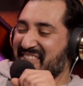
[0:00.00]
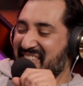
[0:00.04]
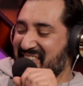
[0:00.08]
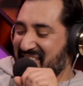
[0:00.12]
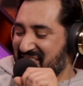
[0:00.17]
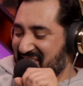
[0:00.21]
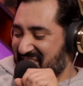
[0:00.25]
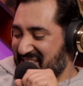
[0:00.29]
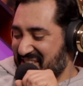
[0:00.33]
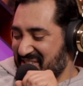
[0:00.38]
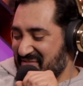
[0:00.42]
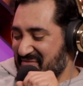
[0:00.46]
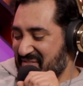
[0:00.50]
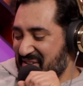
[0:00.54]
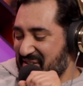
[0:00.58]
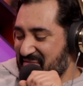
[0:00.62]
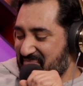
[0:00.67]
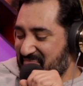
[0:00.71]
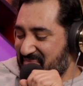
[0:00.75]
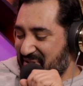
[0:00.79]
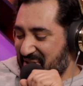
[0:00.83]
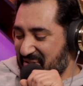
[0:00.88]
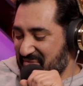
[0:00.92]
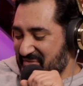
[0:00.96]
in and she
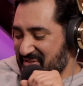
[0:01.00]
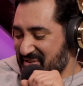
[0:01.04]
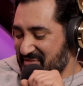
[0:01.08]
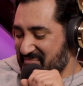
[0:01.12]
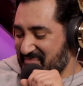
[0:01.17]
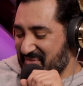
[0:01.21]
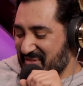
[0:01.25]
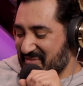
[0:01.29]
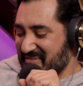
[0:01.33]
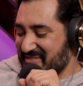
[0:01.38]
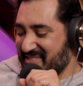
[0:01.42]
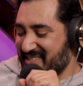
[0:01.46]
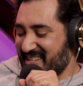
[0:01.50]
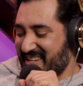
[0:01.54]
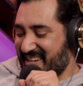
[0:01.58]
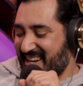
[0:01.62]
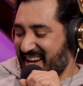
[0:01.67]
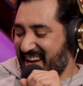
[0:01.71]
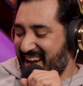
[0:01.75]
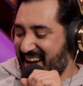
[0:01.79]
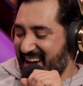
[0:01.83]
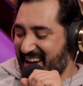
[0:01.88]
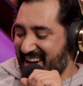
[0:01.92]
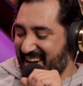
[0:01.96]
met Bourbon. And Bourbon's like,
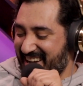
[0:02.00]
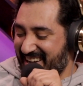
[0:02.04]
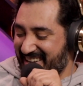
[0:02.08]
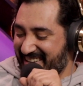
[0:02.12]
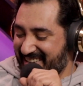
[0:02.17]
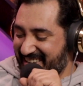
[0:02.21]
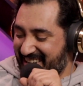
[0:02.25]
"Hi,